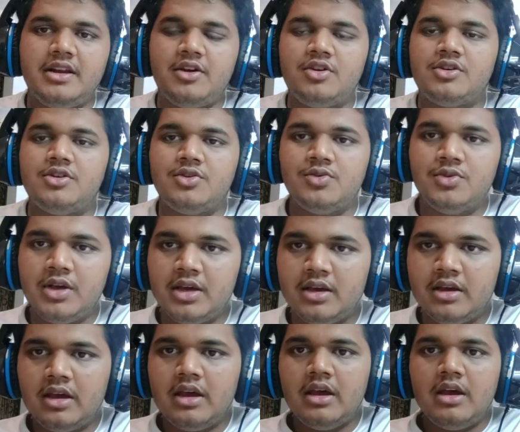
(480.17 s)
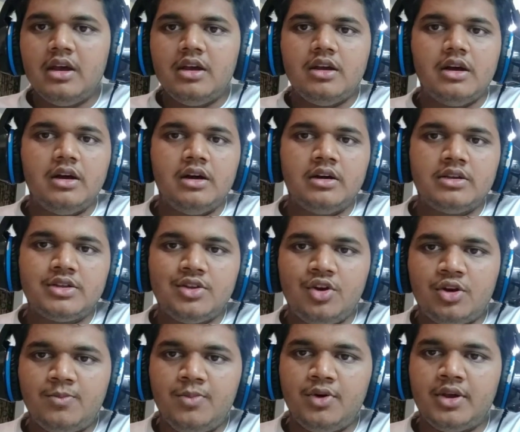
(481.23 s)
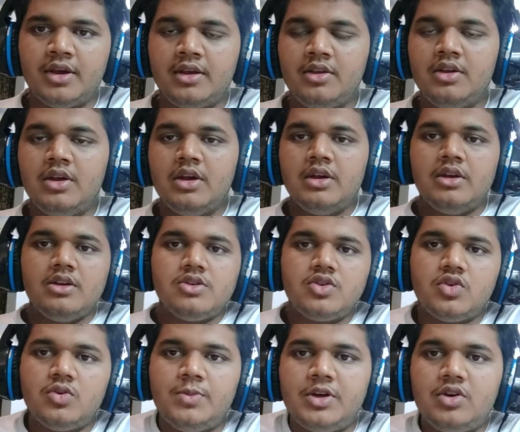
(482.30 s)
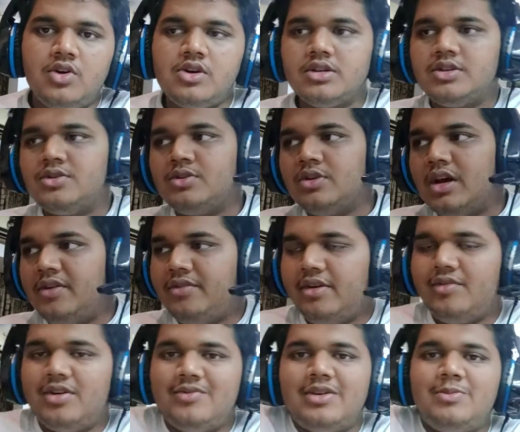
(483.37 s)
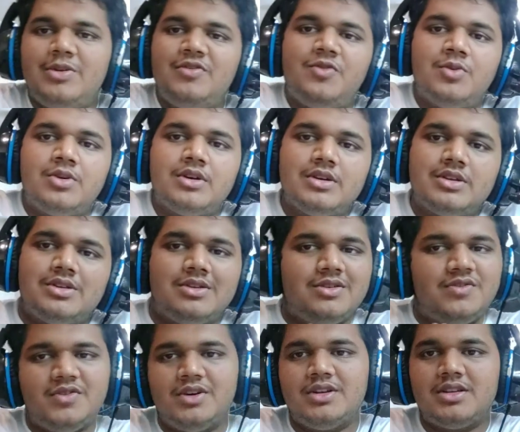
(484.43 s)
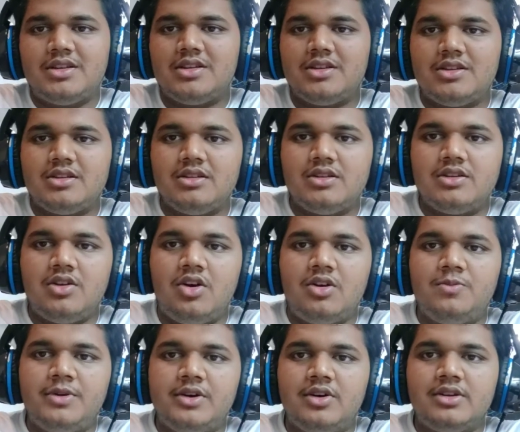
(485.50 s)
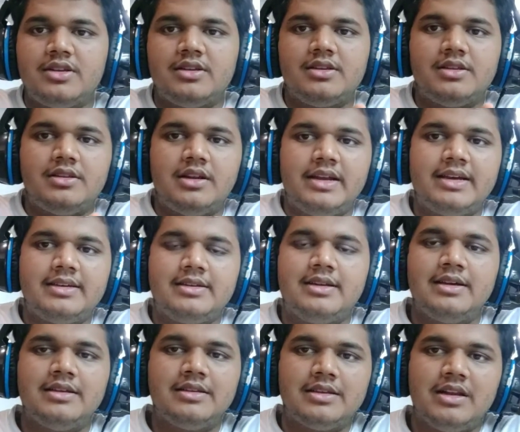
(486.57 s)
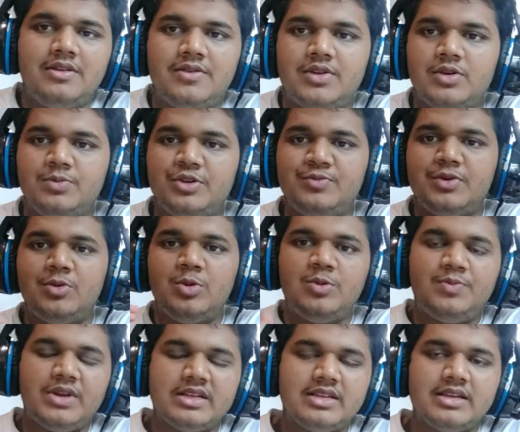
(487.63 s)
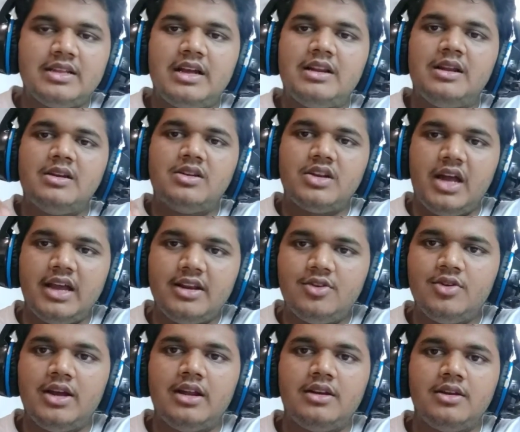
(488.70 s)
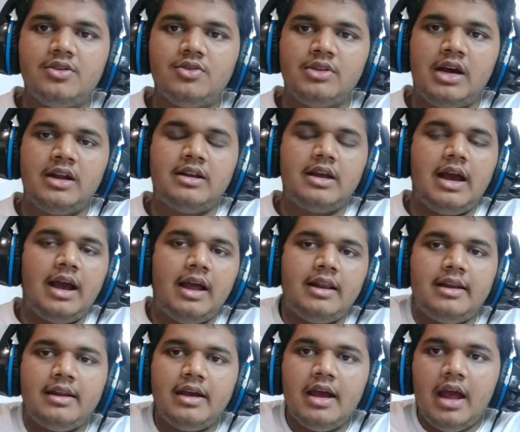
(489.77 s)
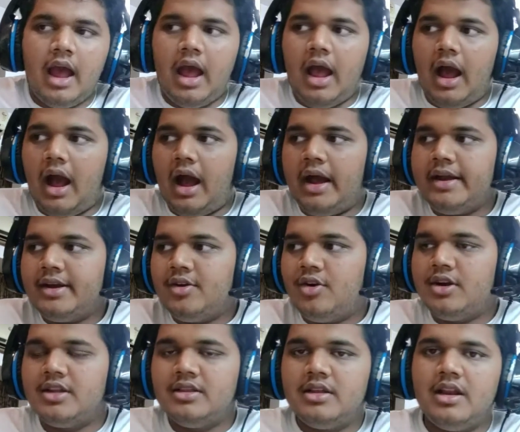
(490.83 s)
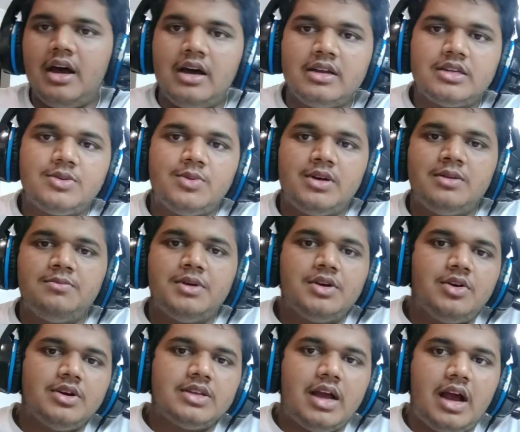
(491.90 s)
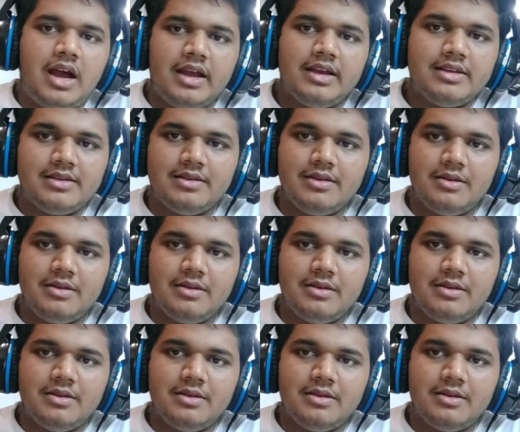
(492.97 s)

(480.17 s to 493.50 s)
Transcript: day or a 2 day slot booking. So because everyone will be focused on the first slot because it's the next day itself, so people will be pressing that and trying to get into that. And I got in the last one because I